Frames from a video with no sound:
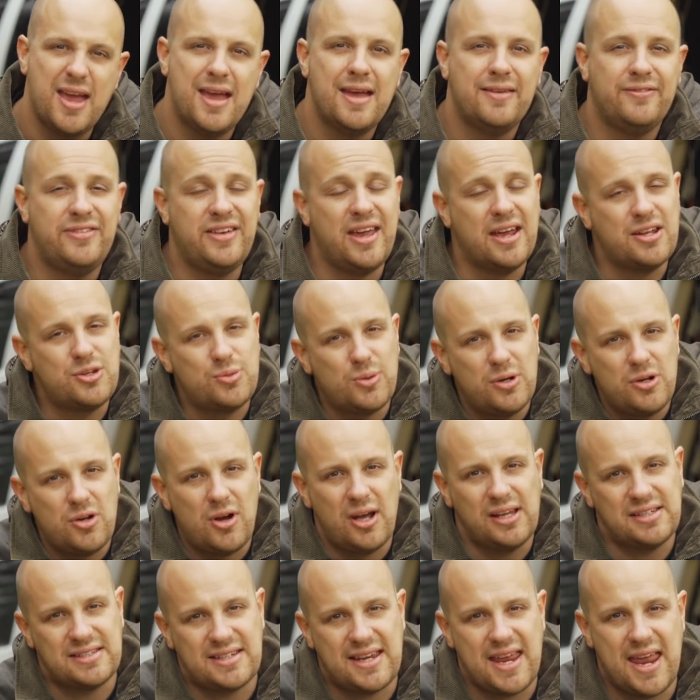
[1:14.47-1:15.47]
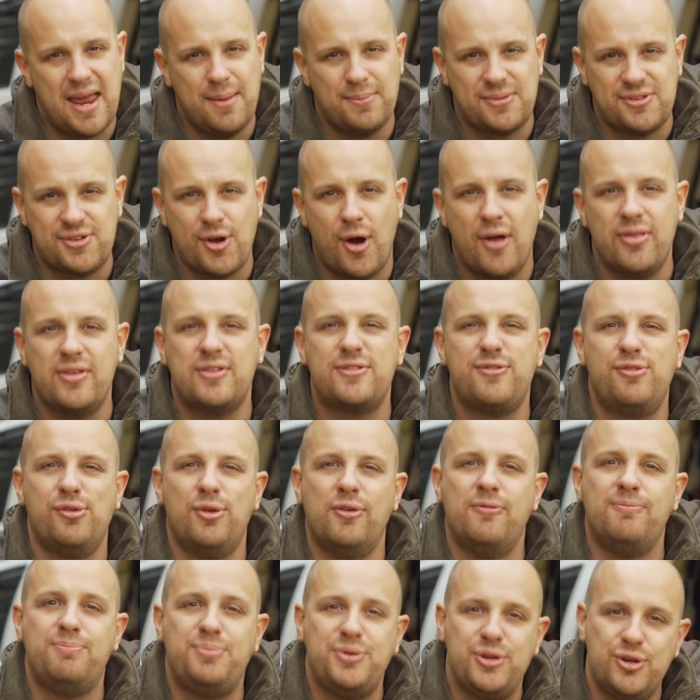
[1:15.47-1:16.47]
If you get to a nice campsite that's
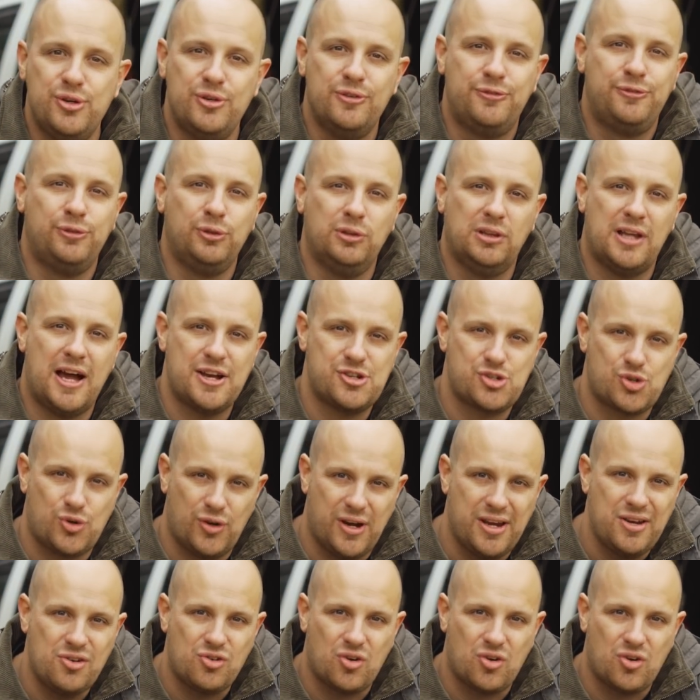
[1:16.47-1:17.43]
full of beautiful lush green